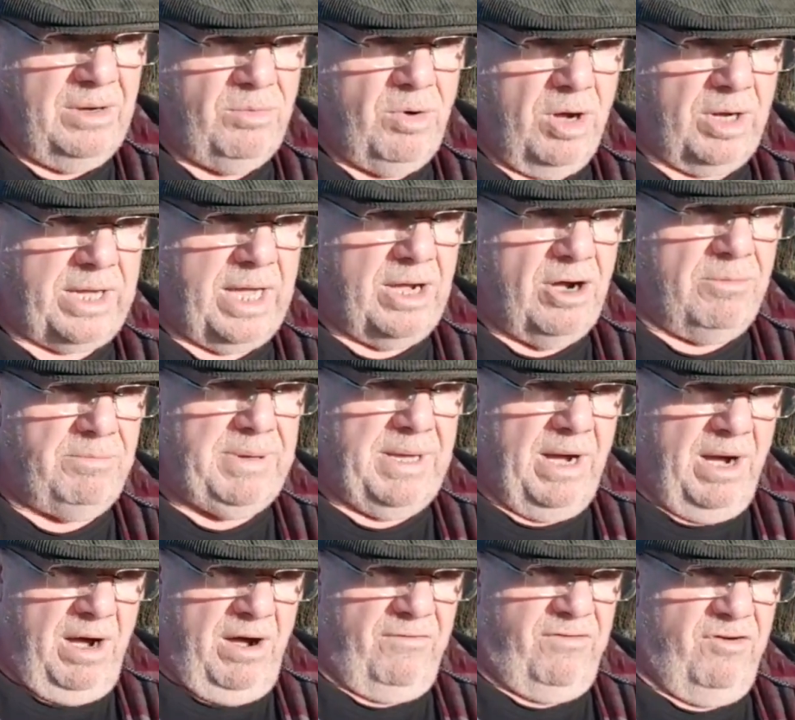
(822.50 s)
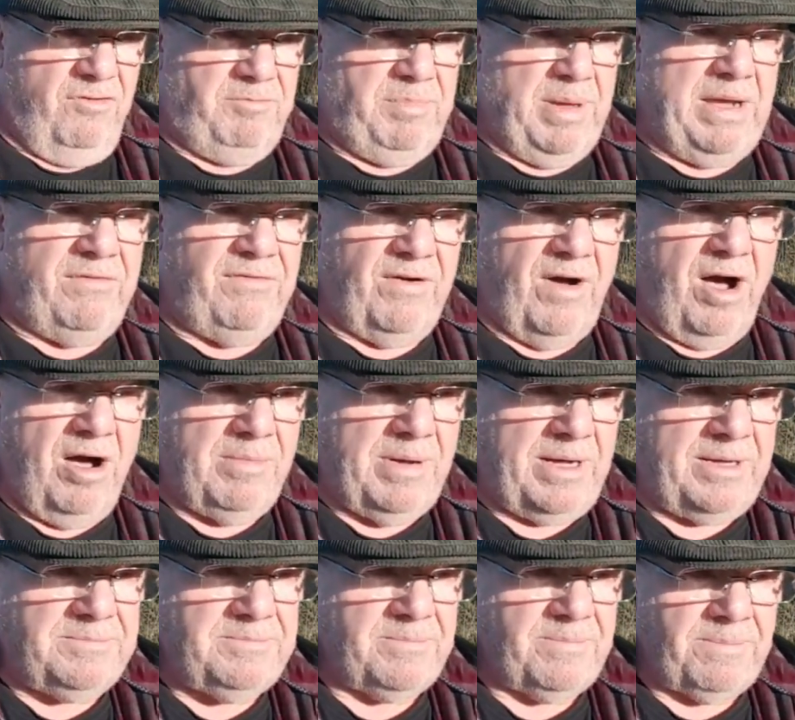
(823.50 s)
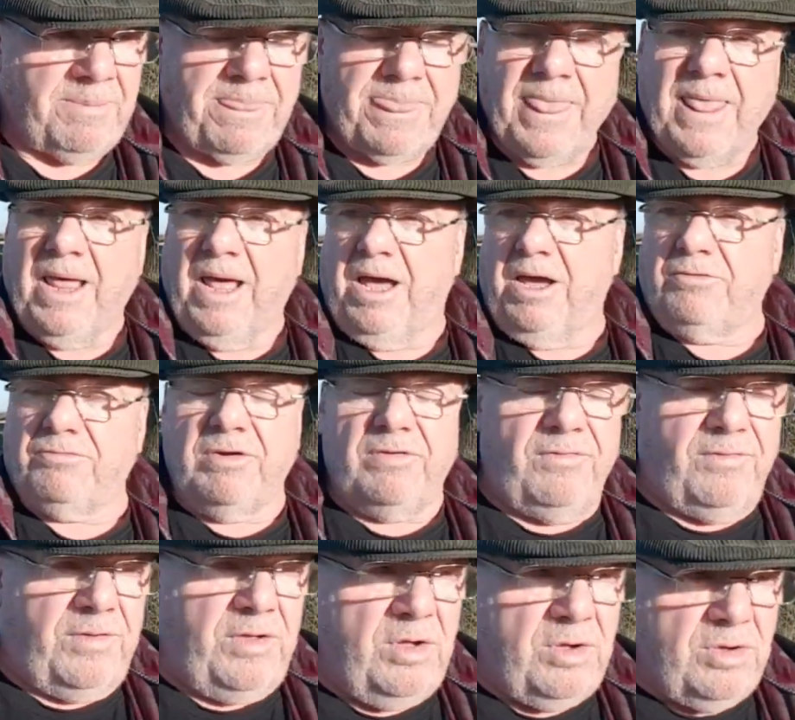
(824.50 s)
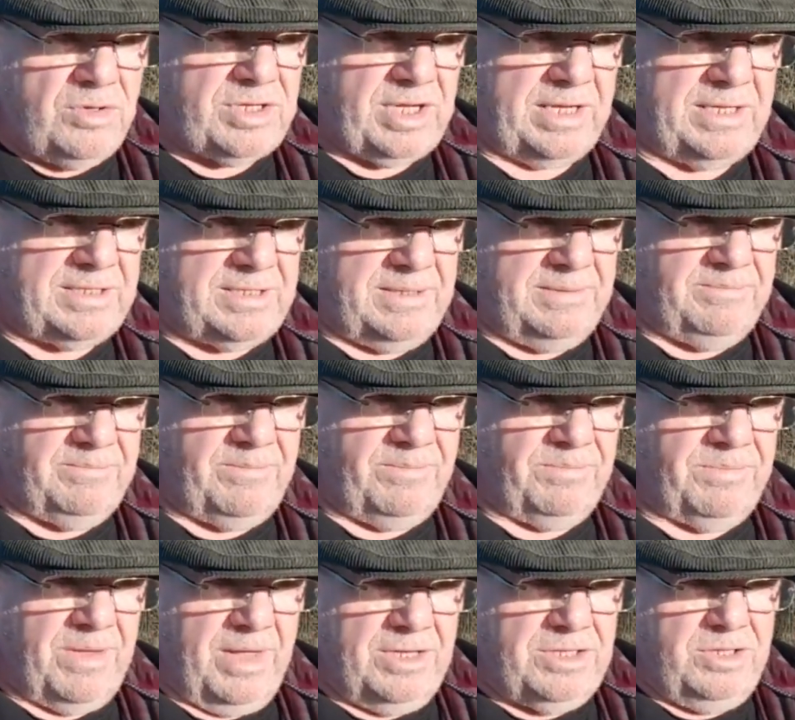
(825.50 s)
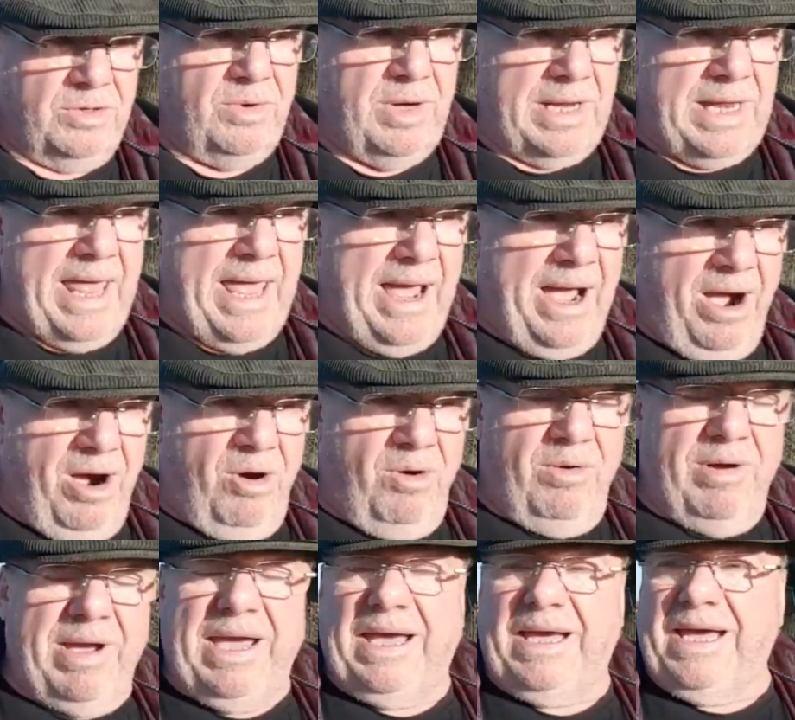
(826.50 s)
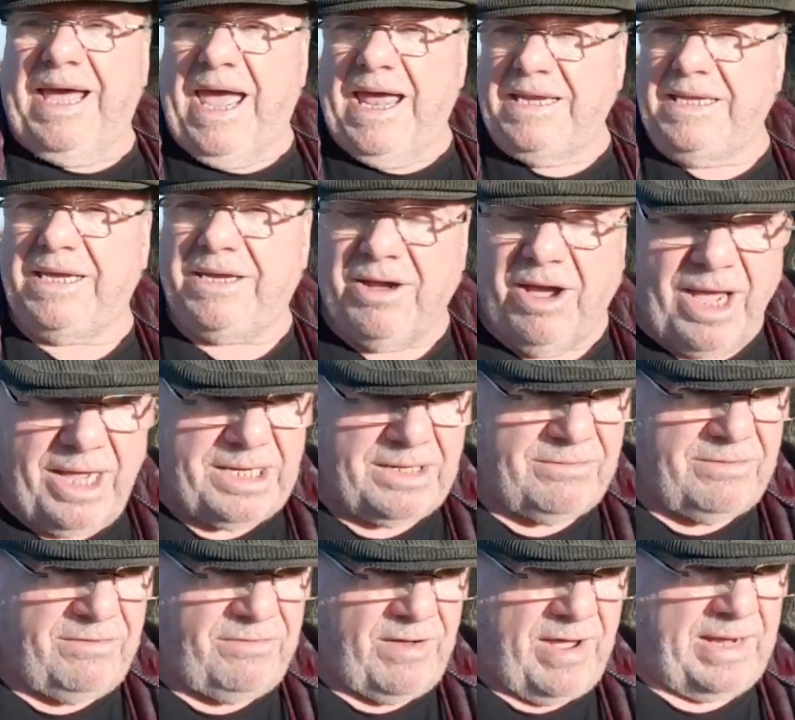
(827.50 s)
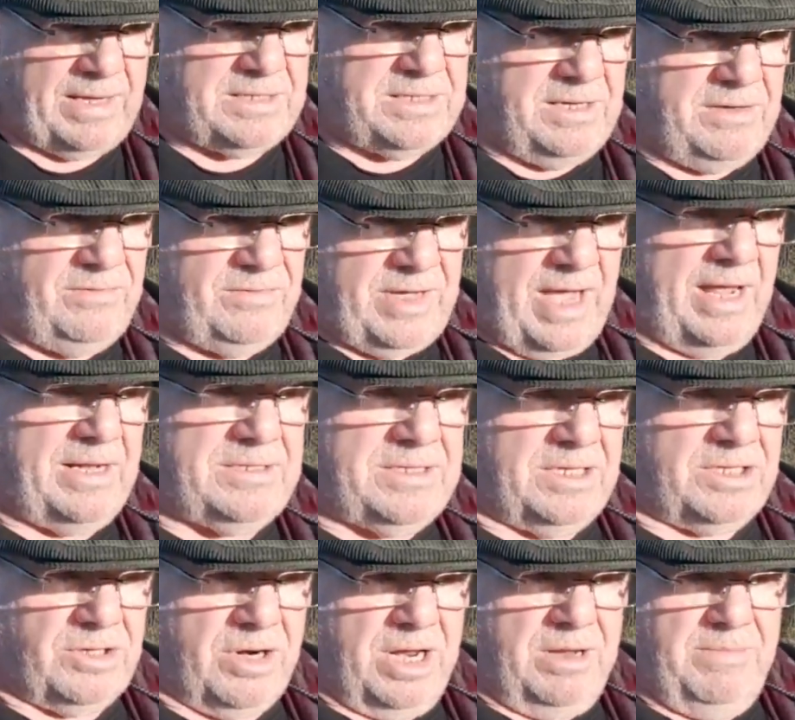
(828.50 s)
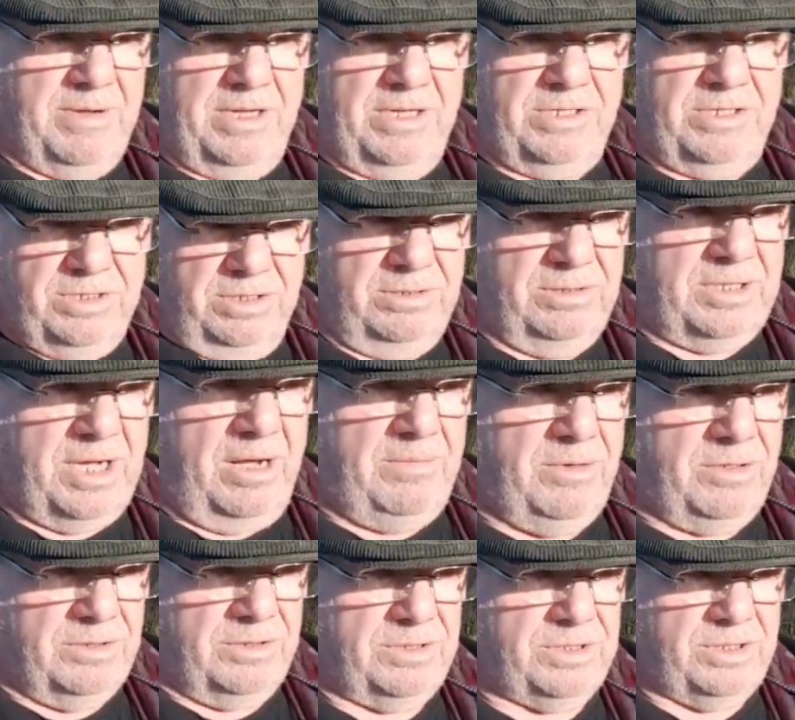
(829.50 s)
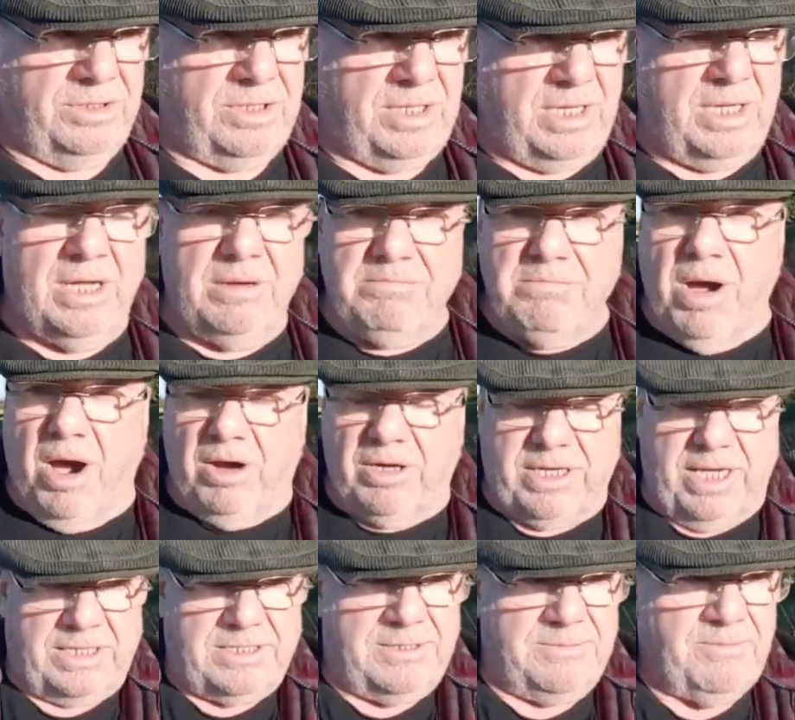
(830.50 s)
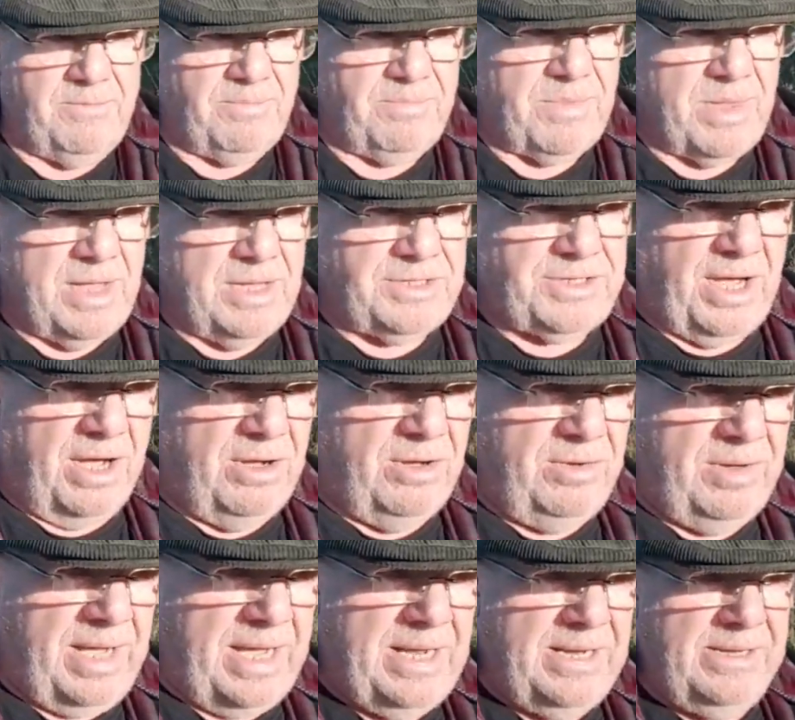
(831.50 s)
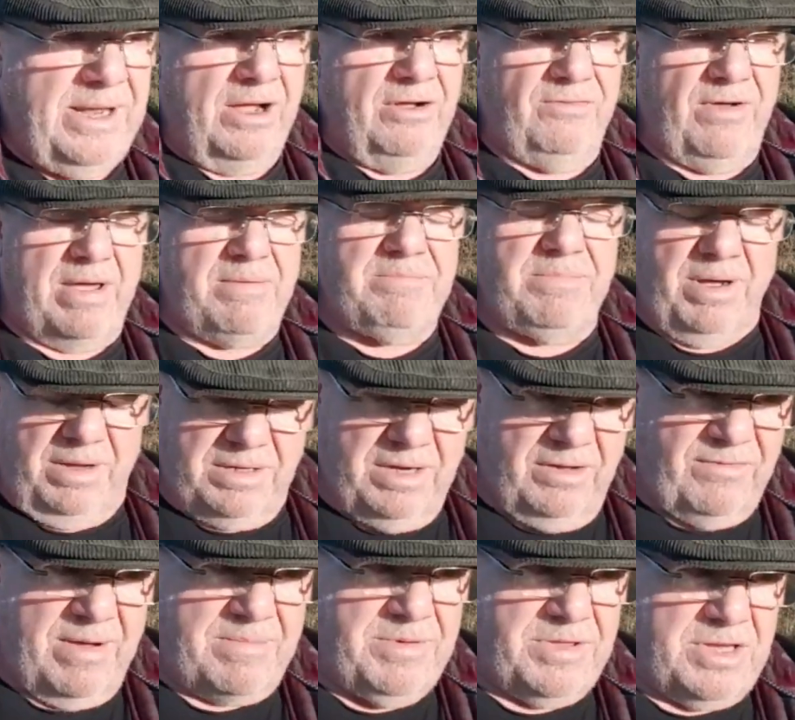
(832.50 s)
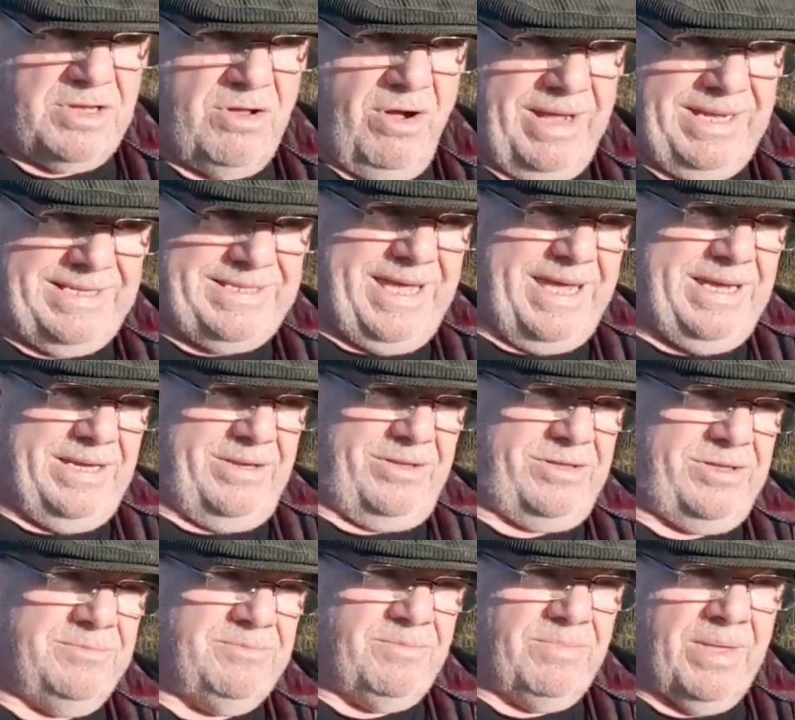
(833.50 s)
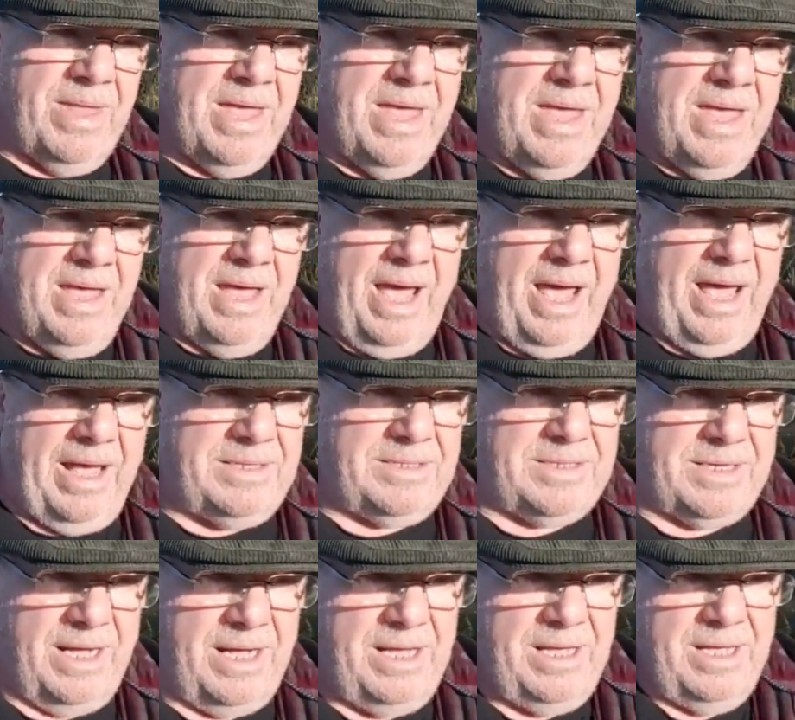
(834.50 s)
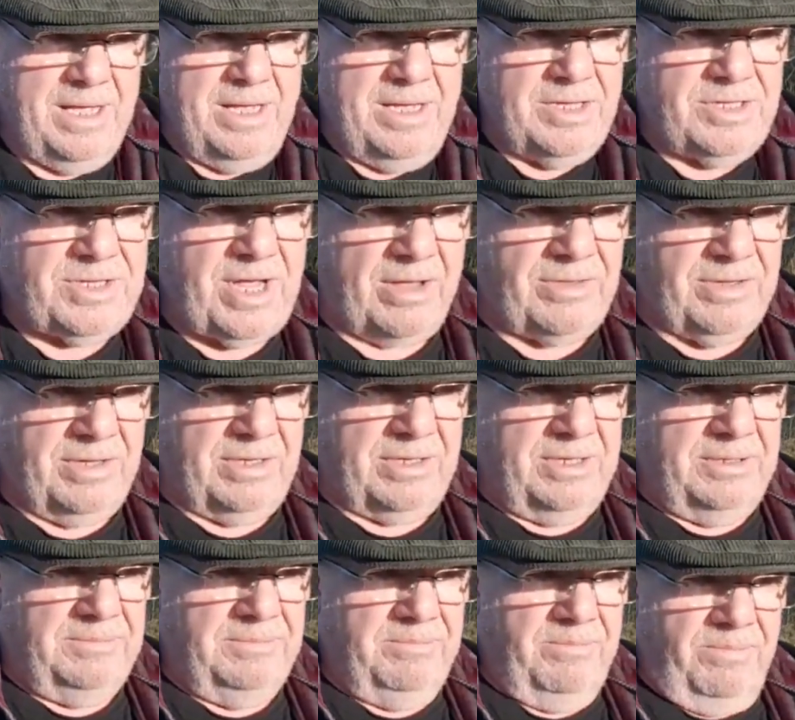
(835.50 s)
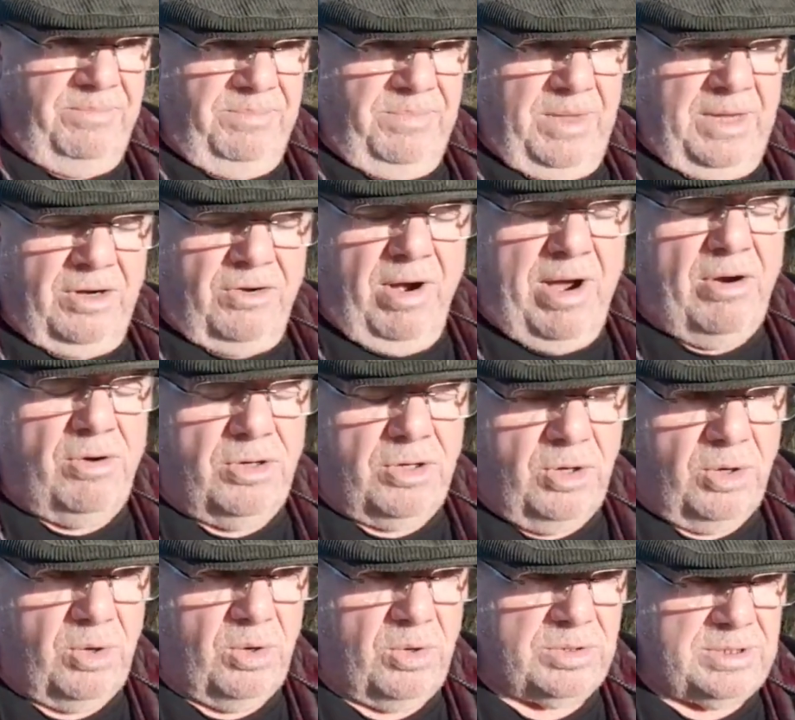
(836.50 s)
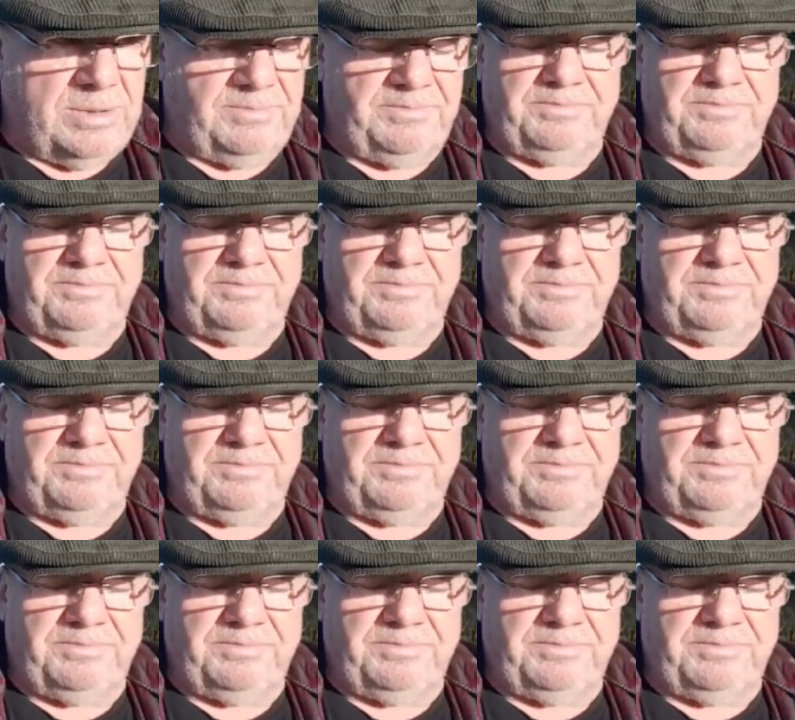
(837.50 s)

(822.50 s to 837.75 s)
working on behalf of Big Pharma, refuses to allow any kind of effective cancer treatment to come onto the market. So in November the 19th, at Southwark Crown Court,